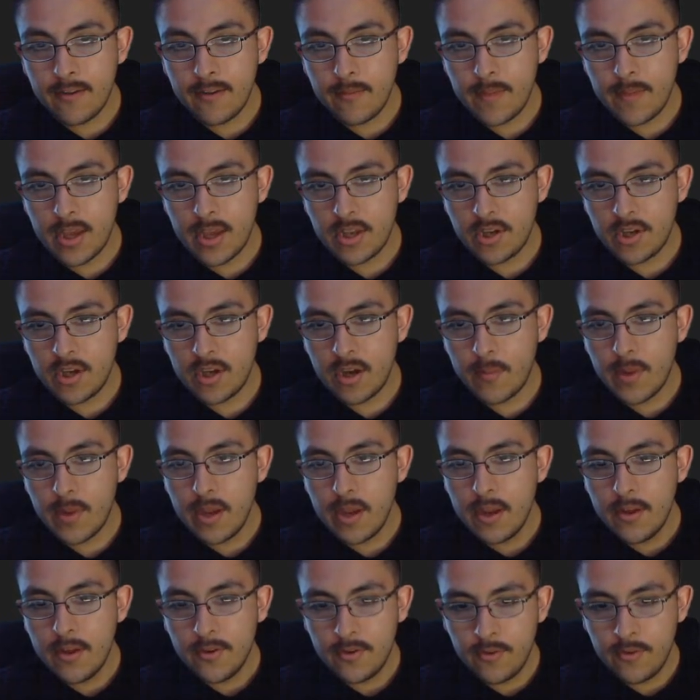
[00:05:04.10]
match up,
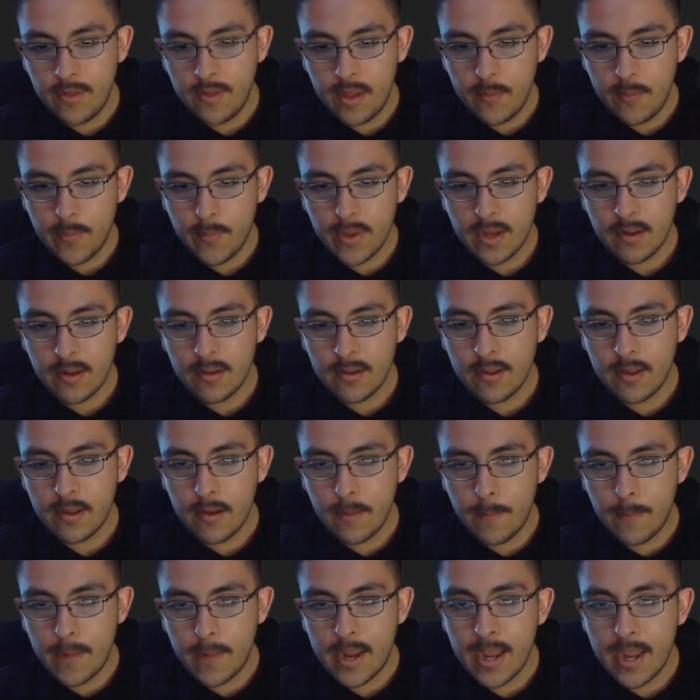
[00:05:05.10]
so that means the
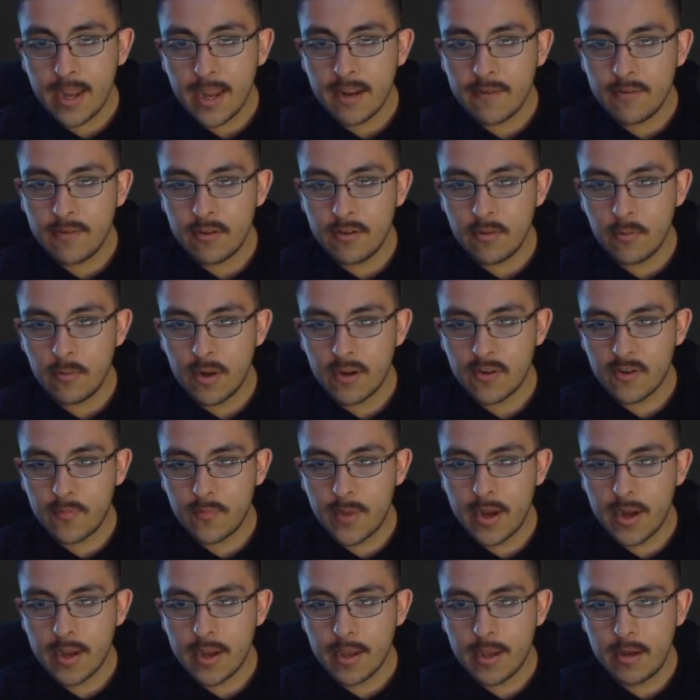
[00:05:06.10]
negative's in the wrong spot
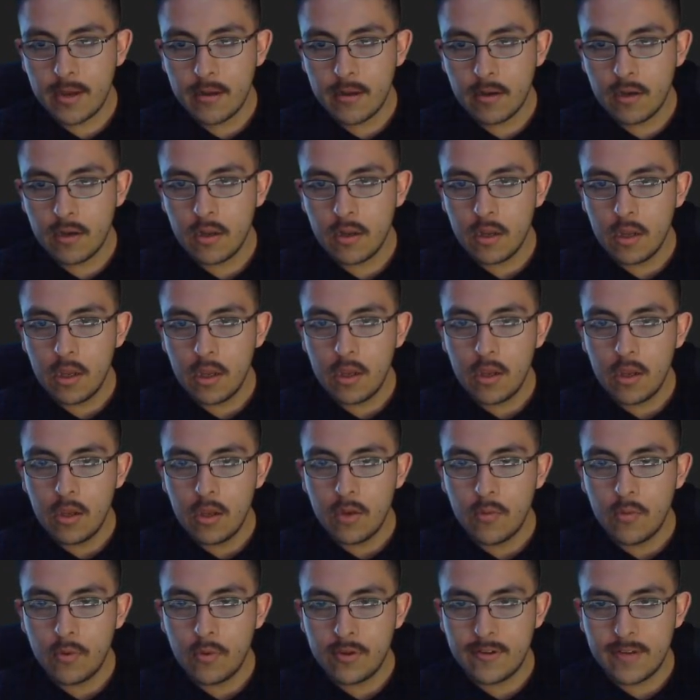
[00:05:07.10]
again,
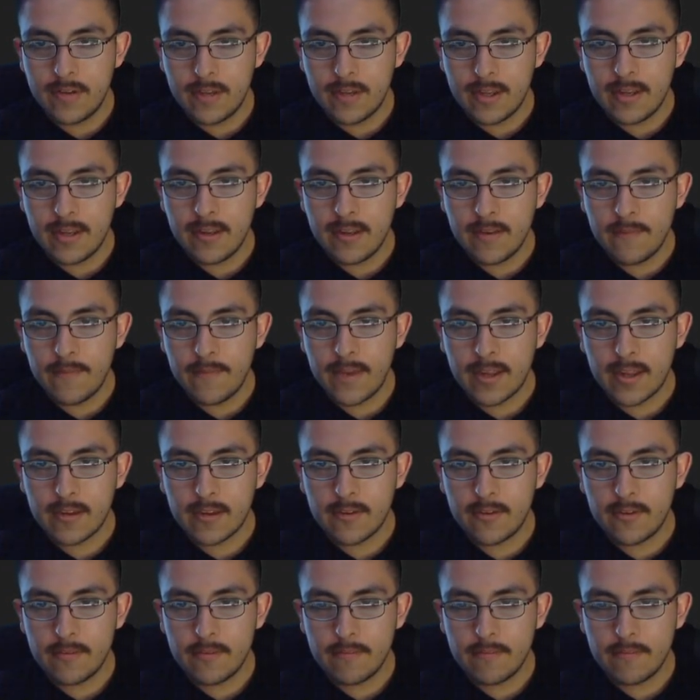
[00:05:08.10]
which is an easy fix.